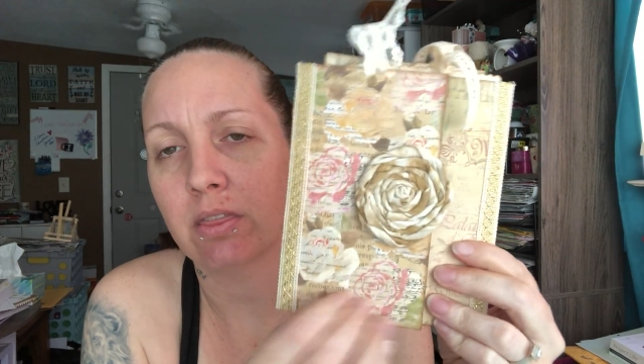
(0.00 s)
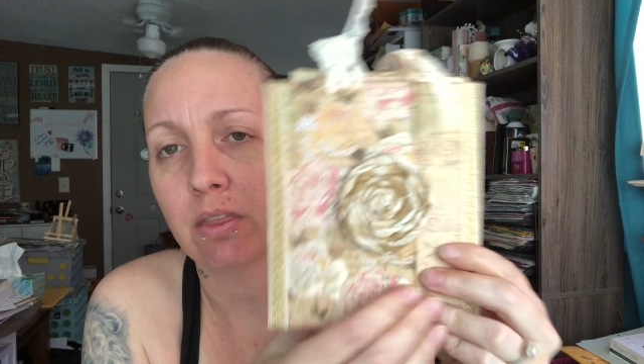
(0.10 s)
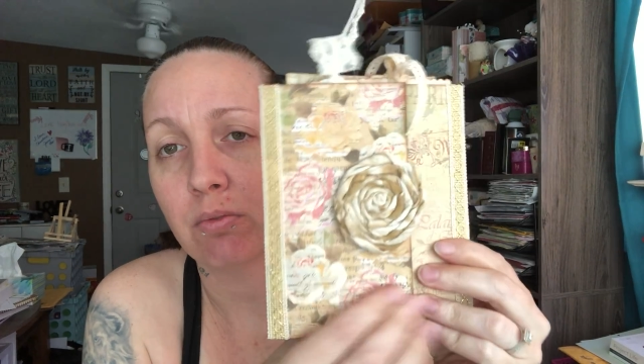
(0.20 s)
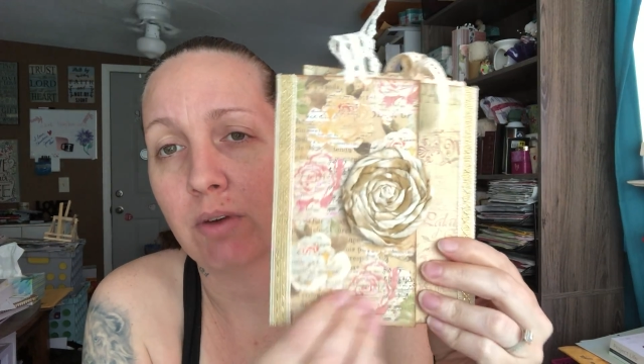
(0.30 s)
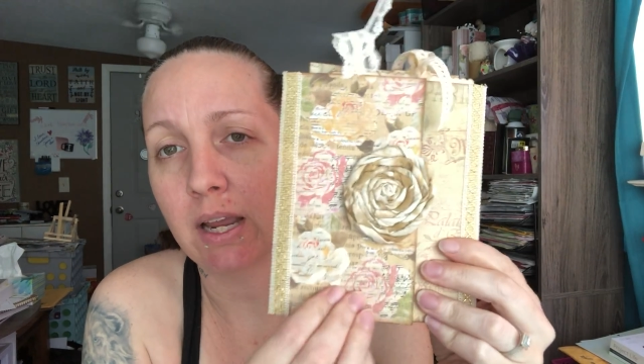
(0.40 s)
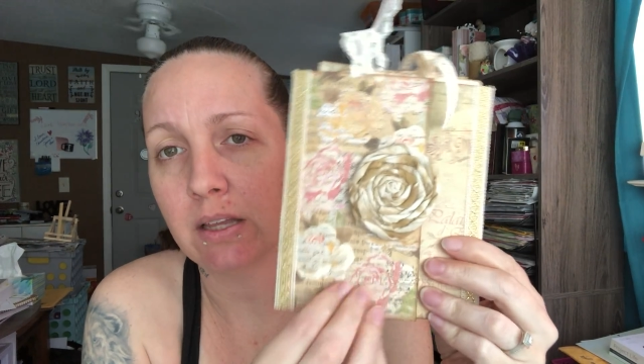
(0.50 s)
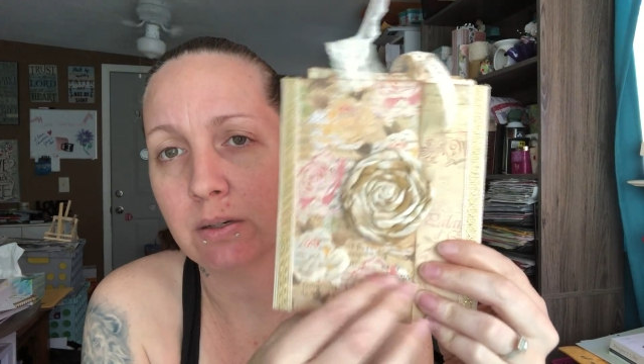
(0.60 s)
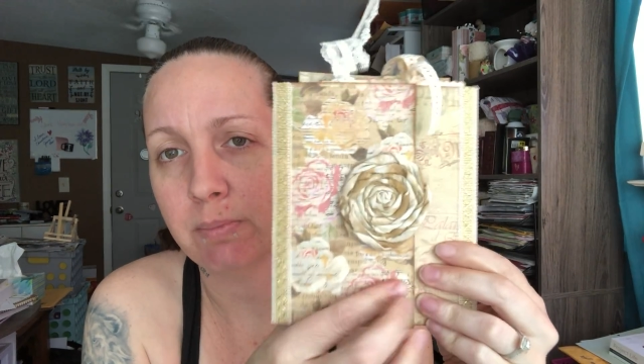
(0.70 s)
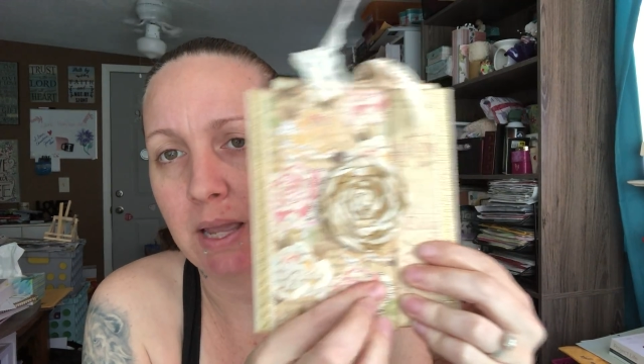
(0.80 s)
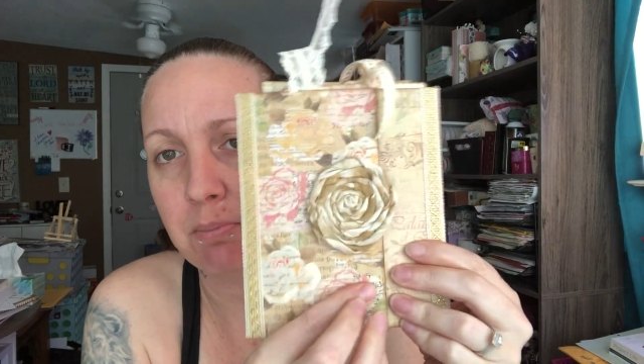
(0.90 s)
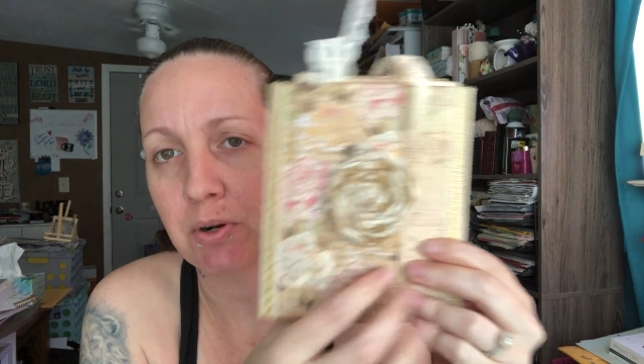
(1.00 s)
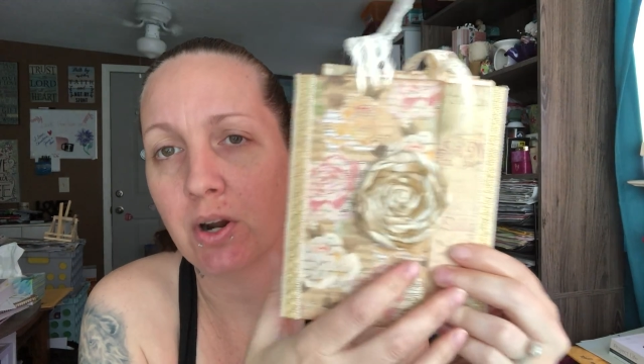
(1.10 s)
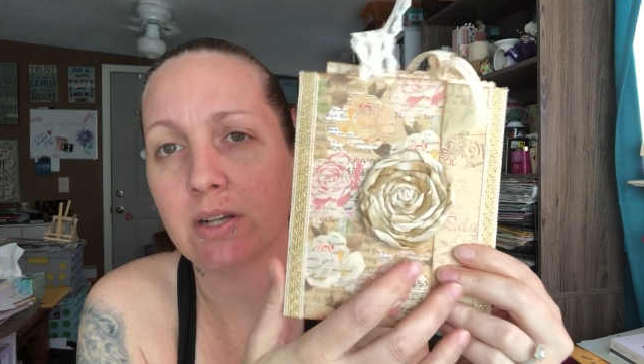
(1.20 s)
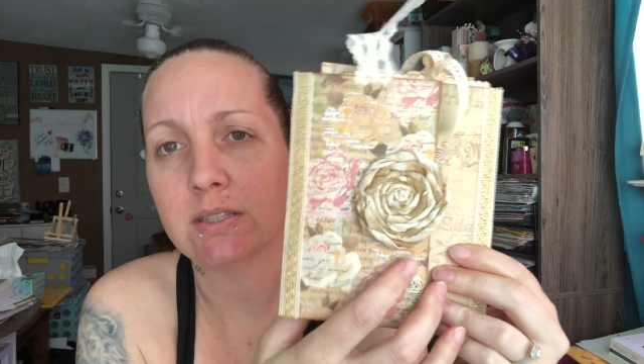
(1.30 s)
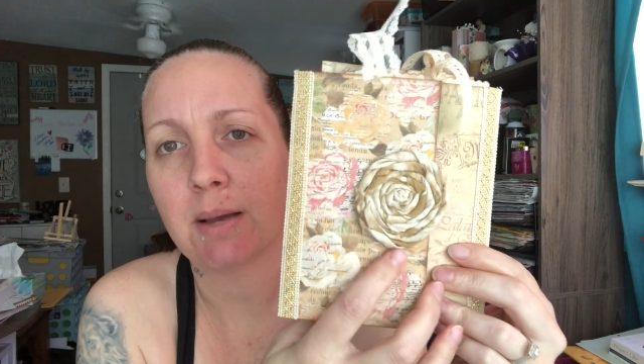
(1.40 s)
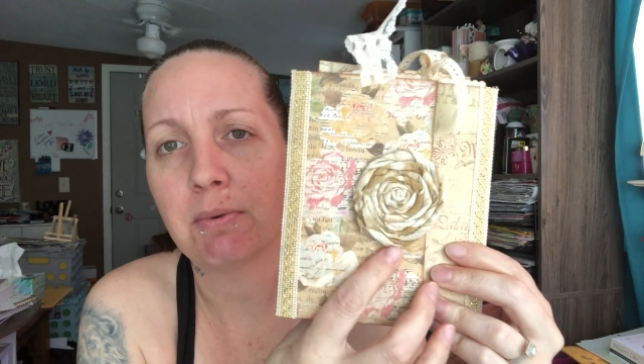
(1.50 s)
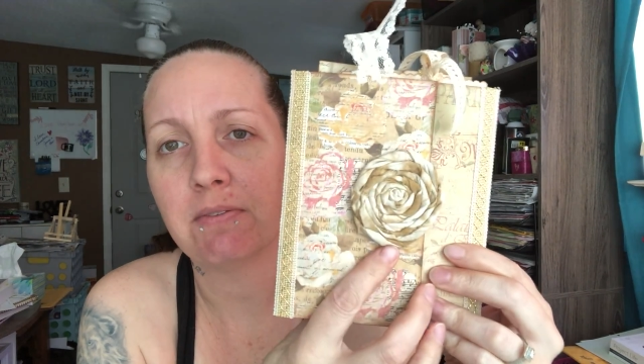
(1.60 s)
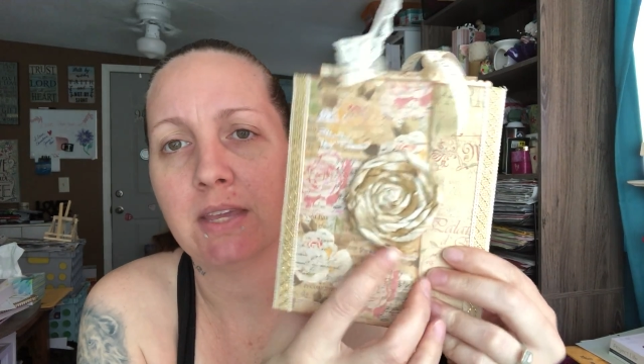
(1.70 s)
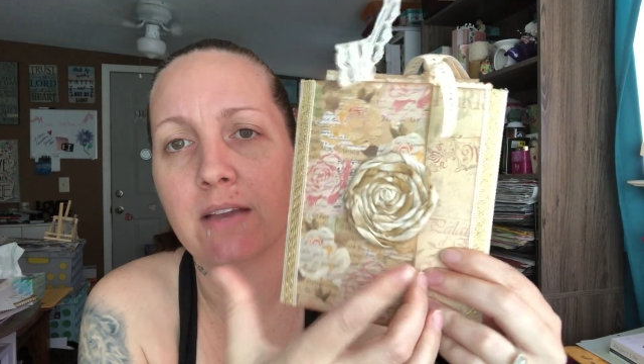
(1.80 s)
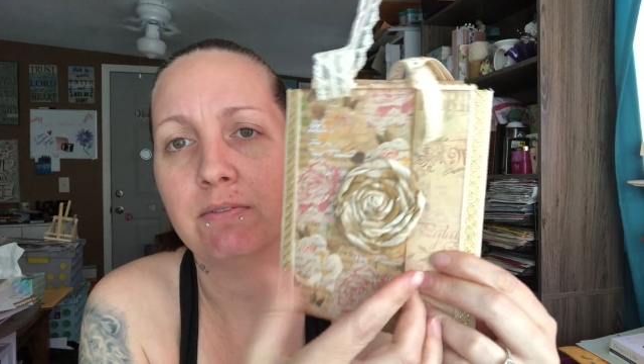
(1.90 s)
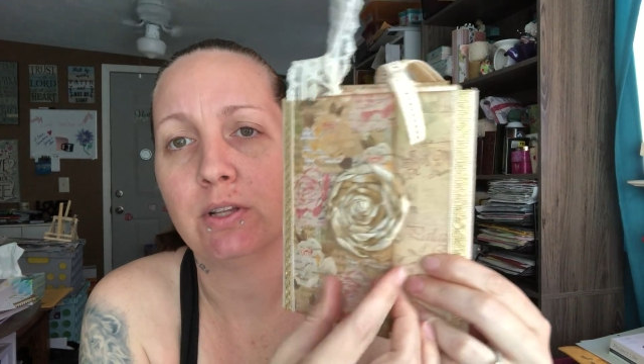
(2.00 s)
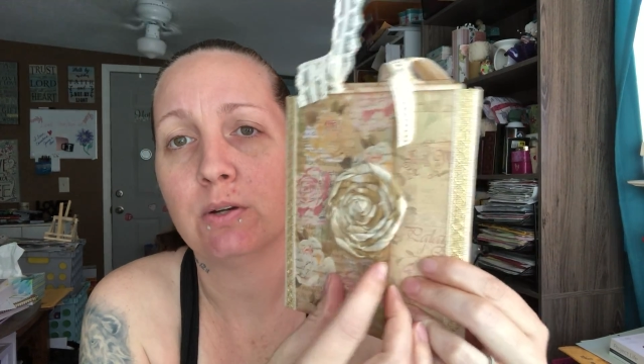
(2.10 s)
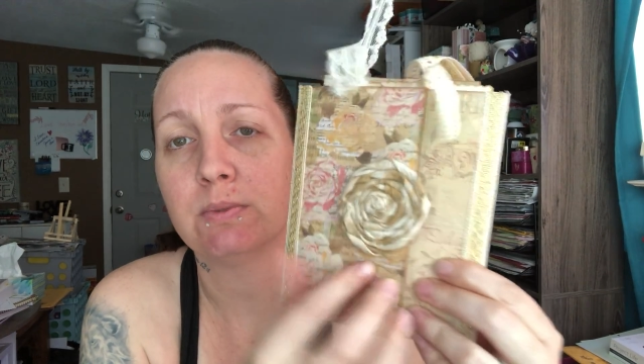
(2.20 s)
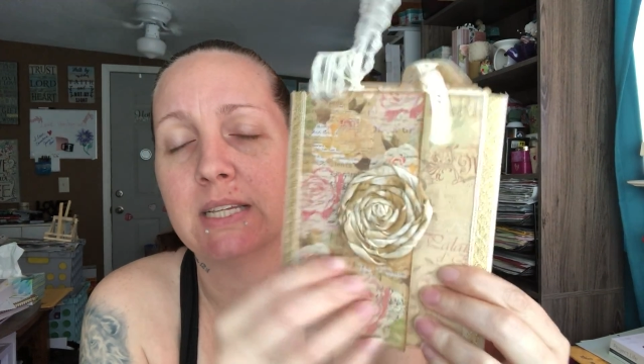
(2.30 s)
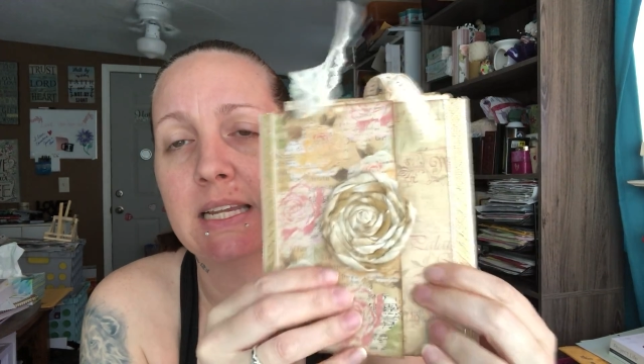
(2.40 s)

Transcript: the regular paper on top of the envelopes.